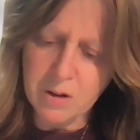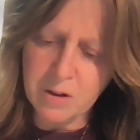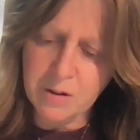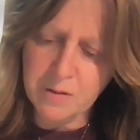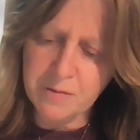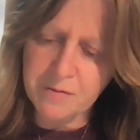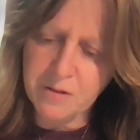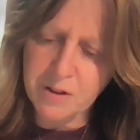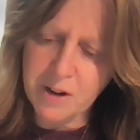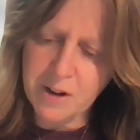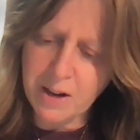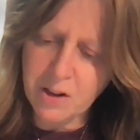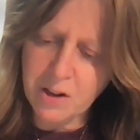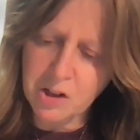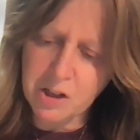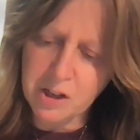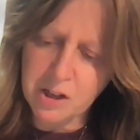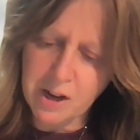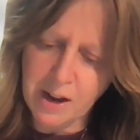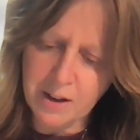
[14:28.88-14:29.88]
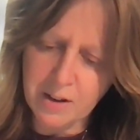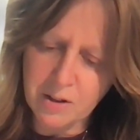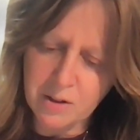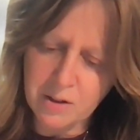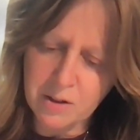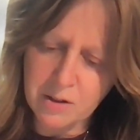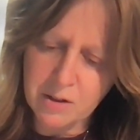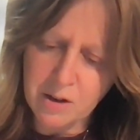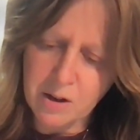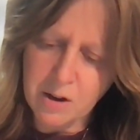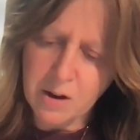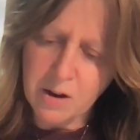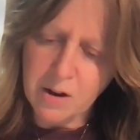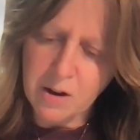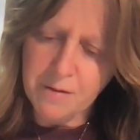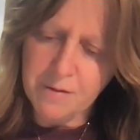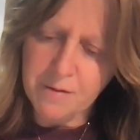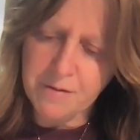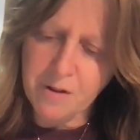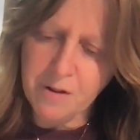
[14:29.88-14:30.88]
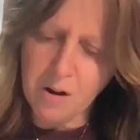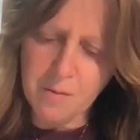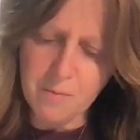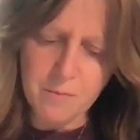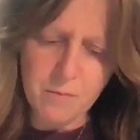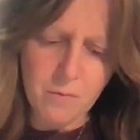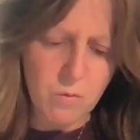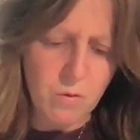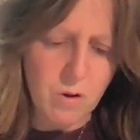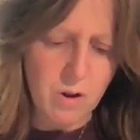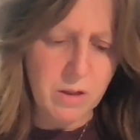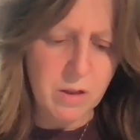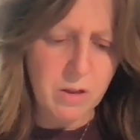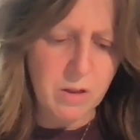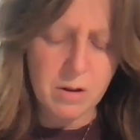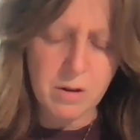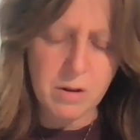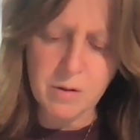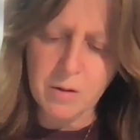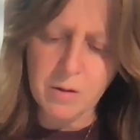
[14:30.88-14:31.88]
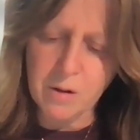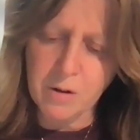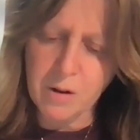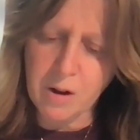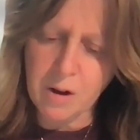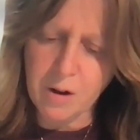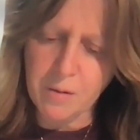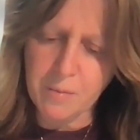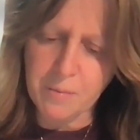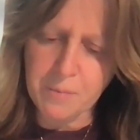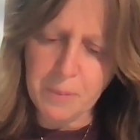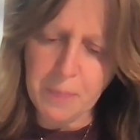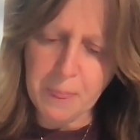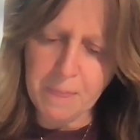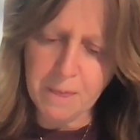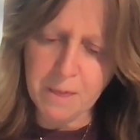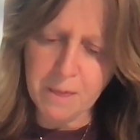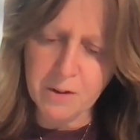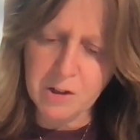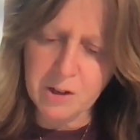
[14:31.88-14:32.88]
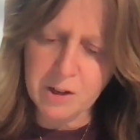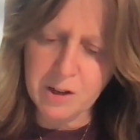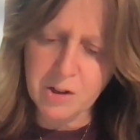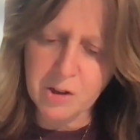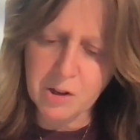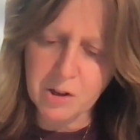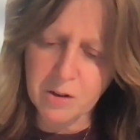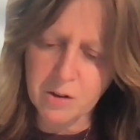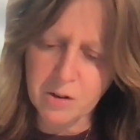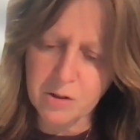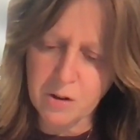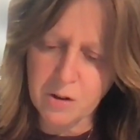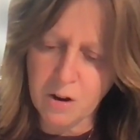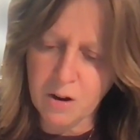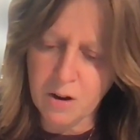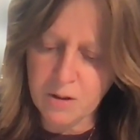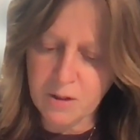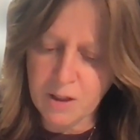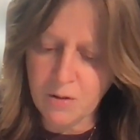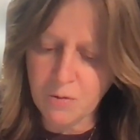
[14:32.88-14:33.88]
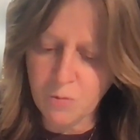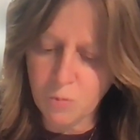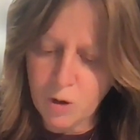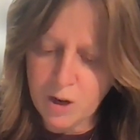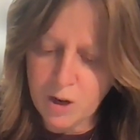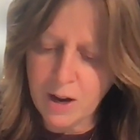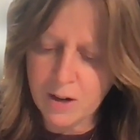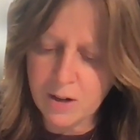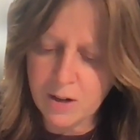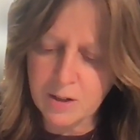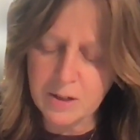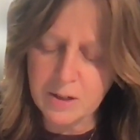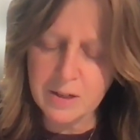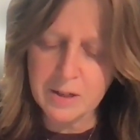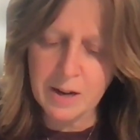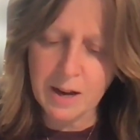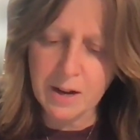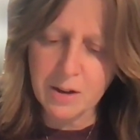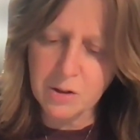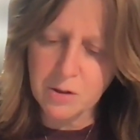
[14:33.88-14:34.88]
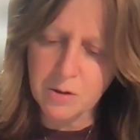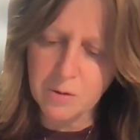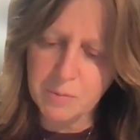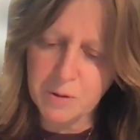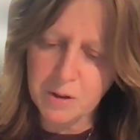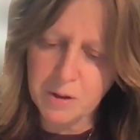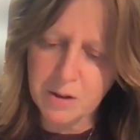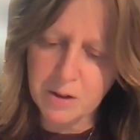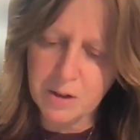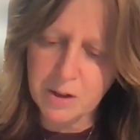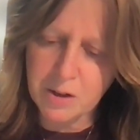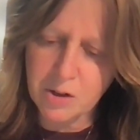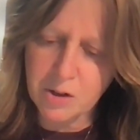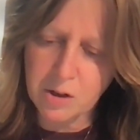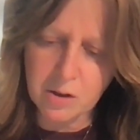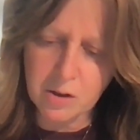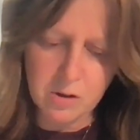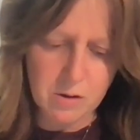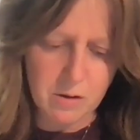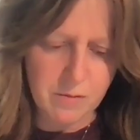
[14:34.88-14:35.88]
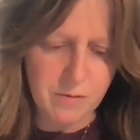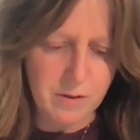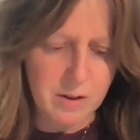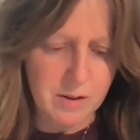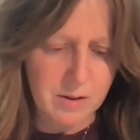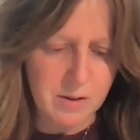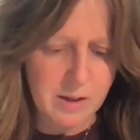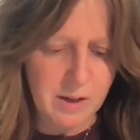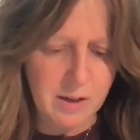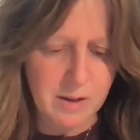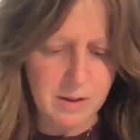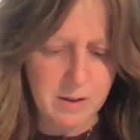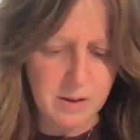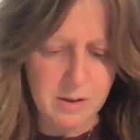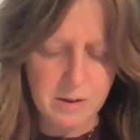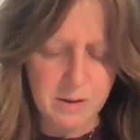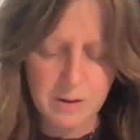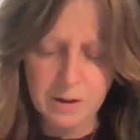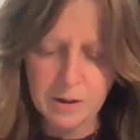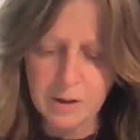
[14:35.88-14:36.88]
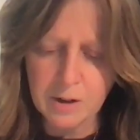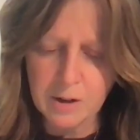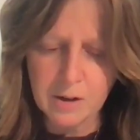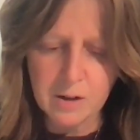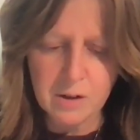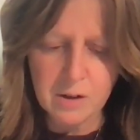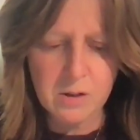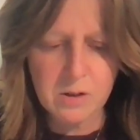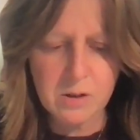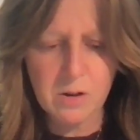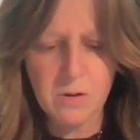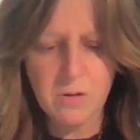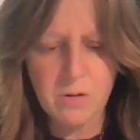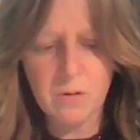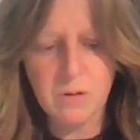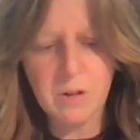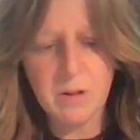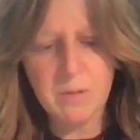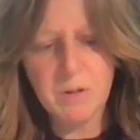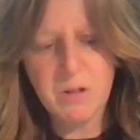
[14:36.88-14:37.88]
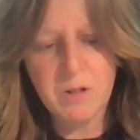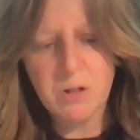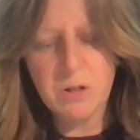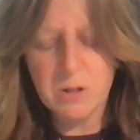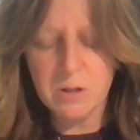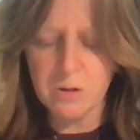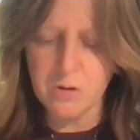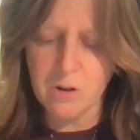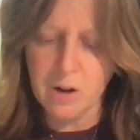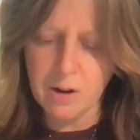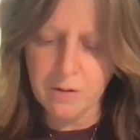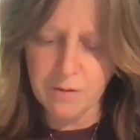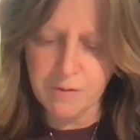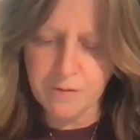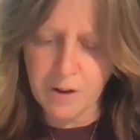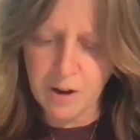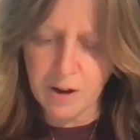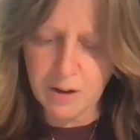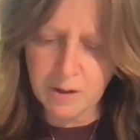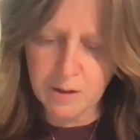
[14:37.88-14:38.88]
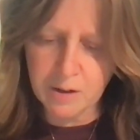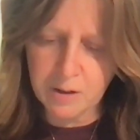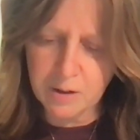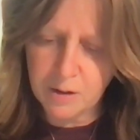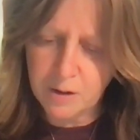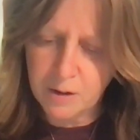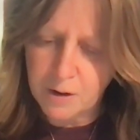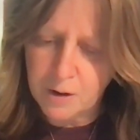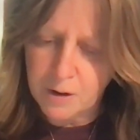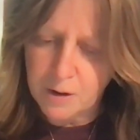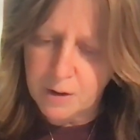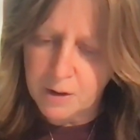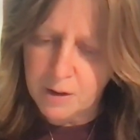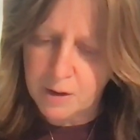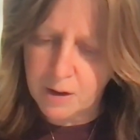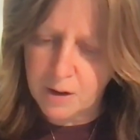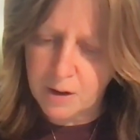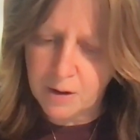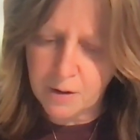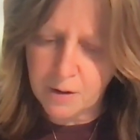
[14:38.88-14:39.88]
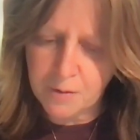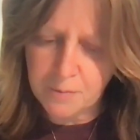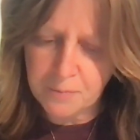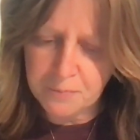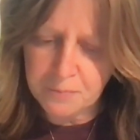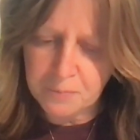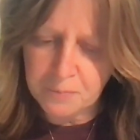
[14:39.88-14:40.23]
differentiates from what the teachings are, that we understand to be the teachings of Hasidus. So let me just try to find it here.